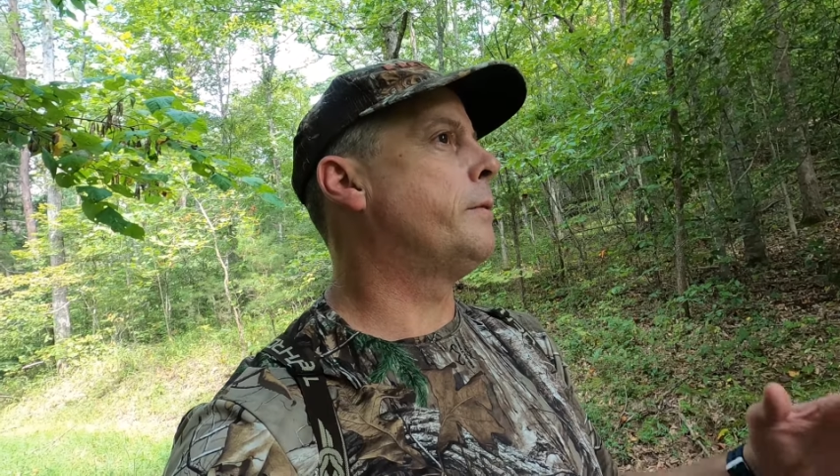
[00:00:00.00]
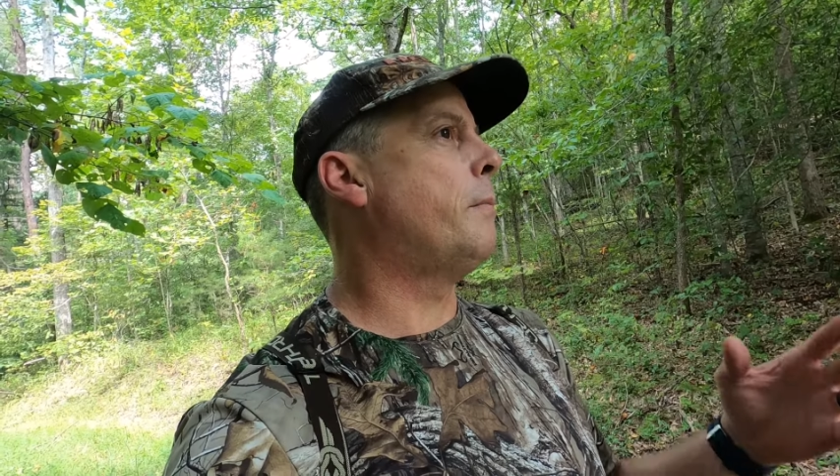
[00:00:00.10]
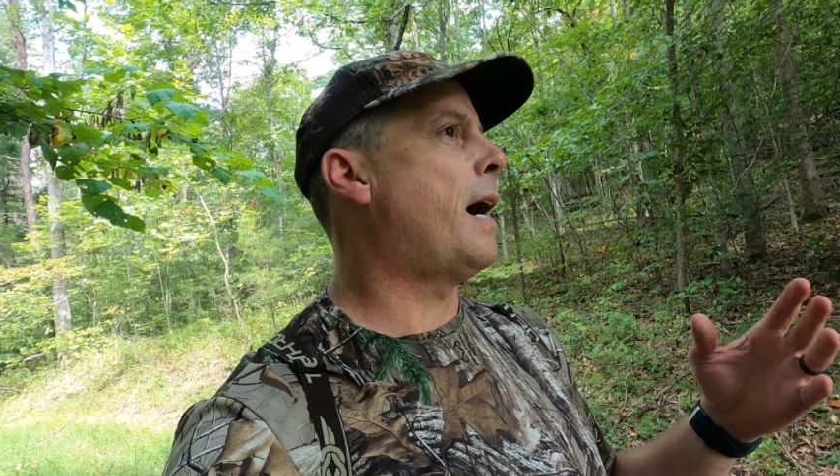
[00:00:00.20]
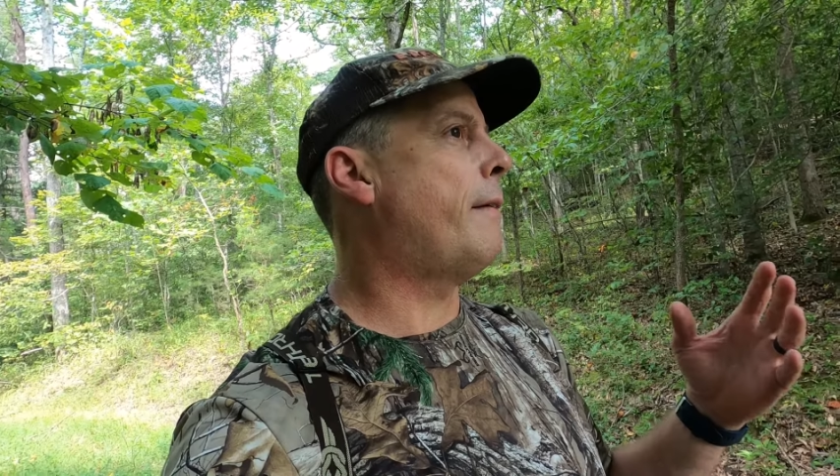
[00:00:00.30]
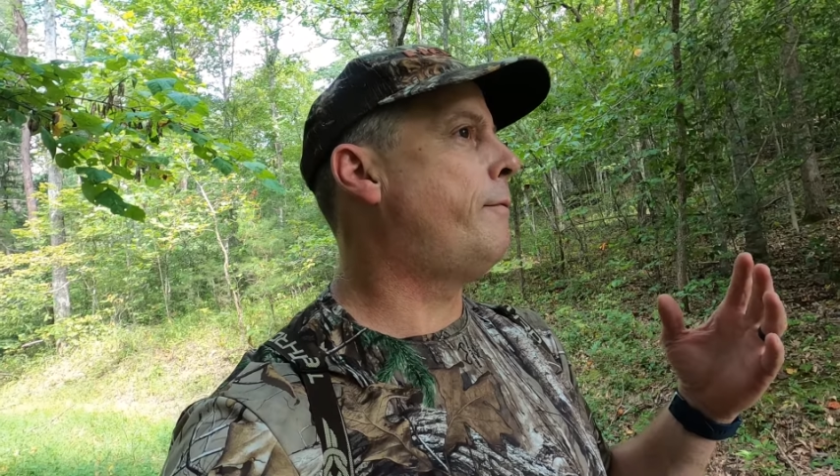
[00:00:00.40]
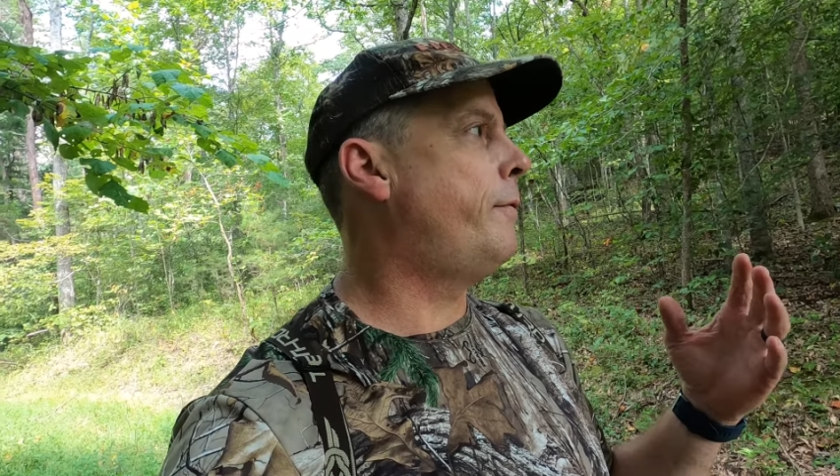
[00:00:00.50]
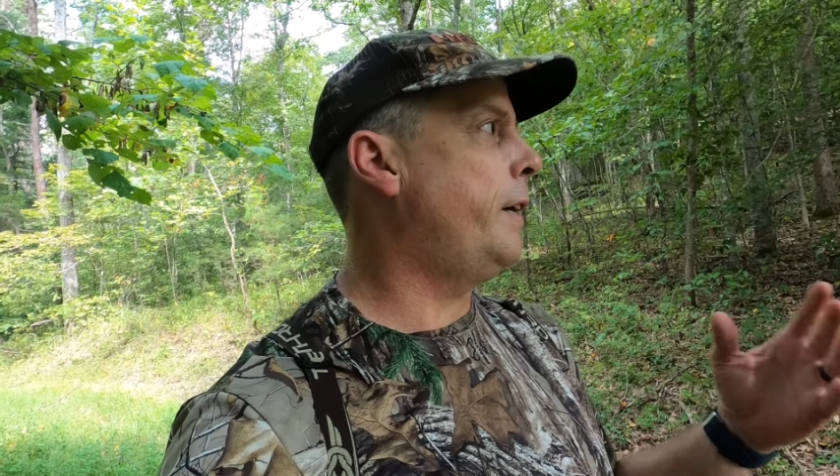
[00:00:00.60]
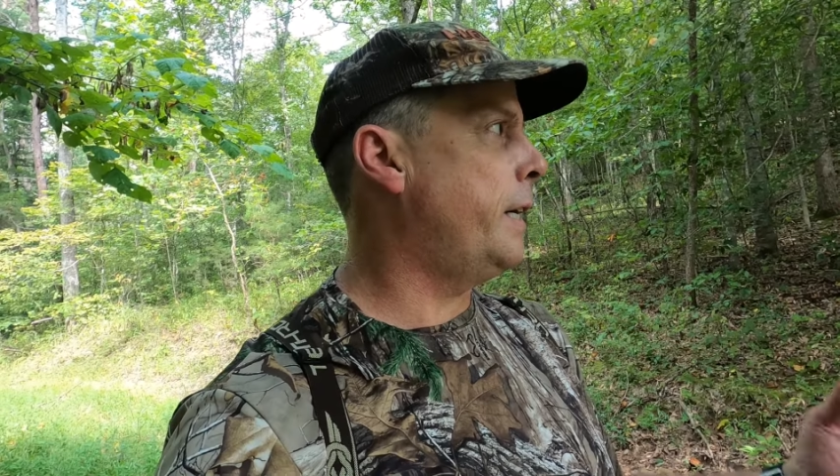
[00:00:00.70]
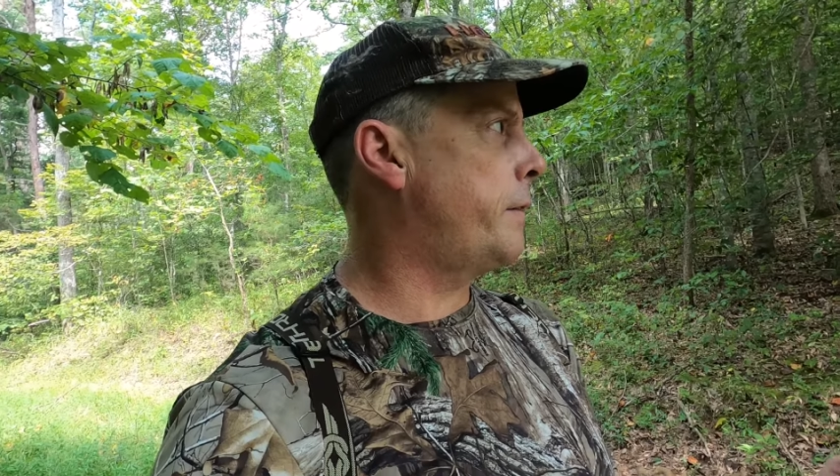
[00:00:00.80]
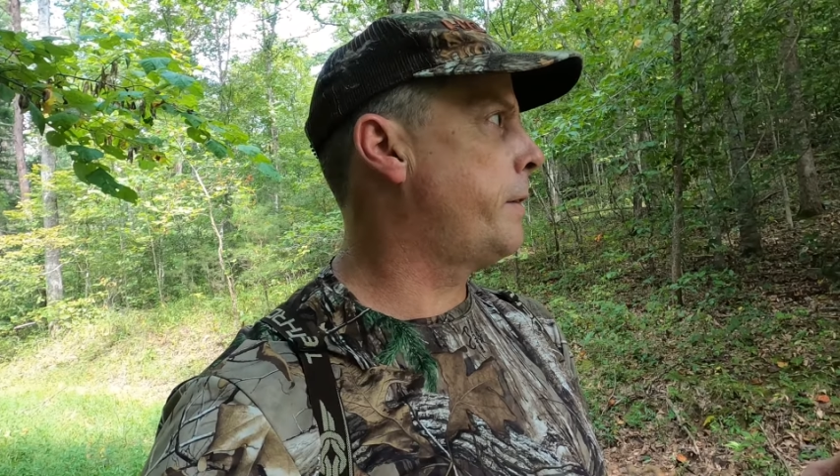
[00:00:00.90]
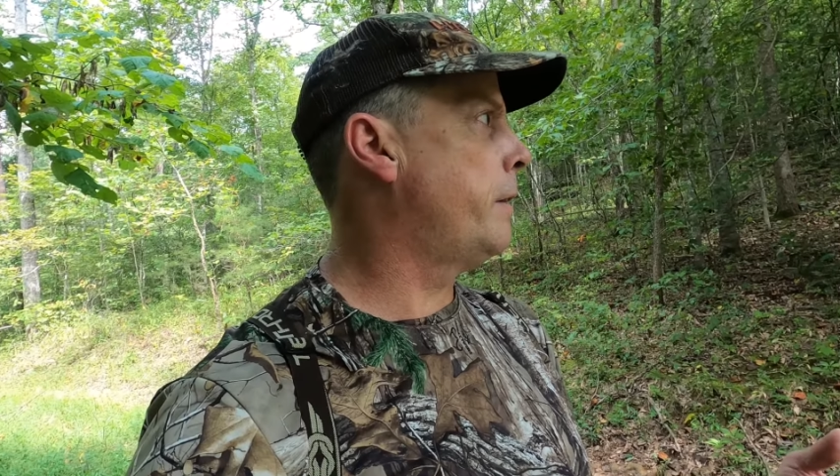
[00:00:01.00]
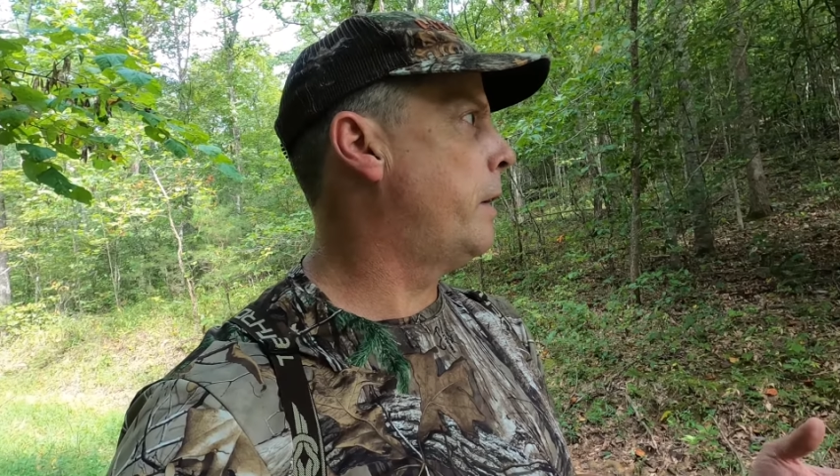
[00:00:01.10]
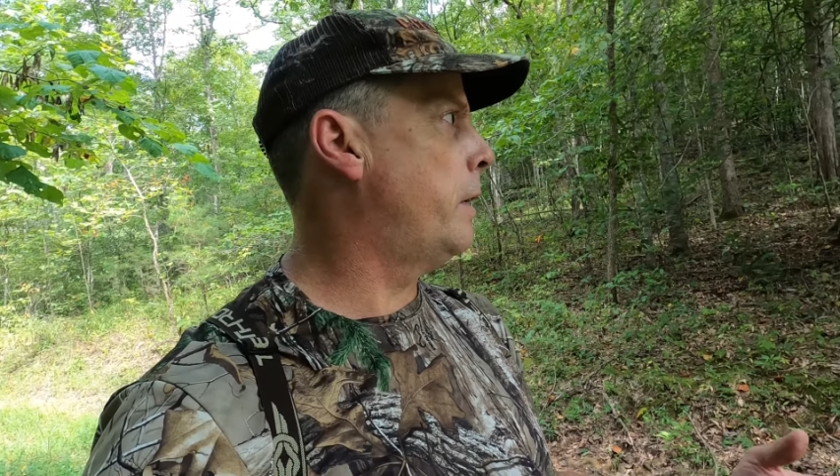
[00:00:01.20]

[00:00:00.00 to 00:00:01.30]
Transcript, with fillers: is my fifth